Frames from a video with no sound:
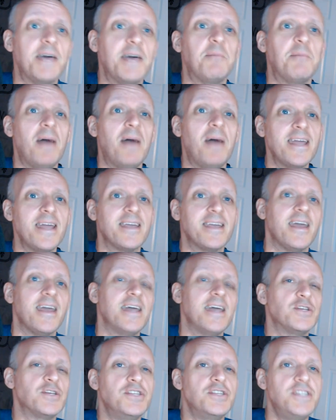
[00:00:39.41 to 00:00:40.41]
Mike, and
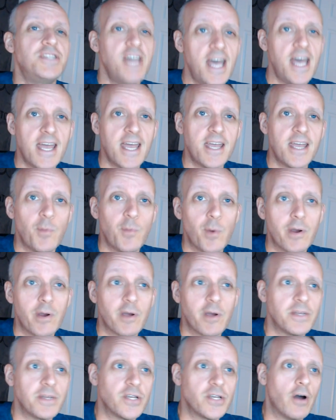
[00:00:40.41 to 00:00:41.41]
today we're going to
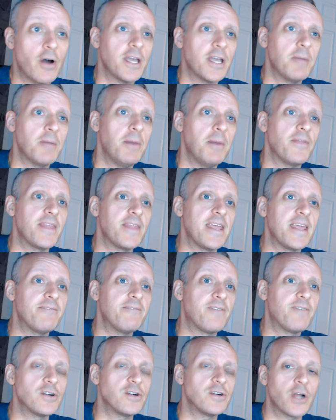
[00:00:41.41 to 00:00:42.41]
be talking about the
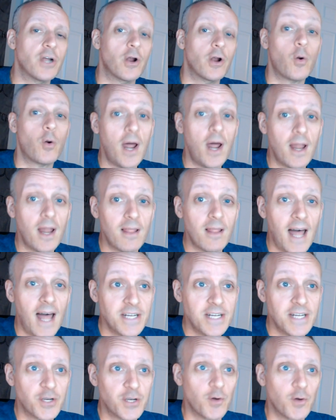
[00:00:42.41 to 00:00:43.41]
first
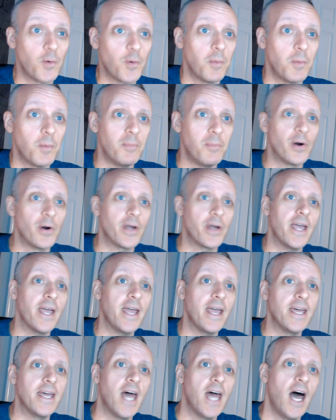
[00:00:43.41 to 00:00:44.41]
chronological book
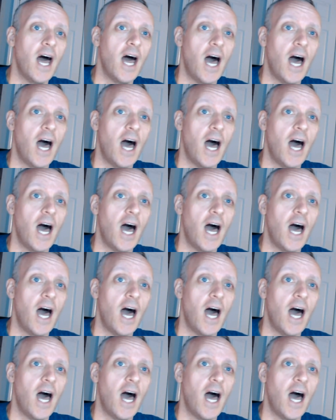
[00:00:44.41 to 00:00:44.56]
in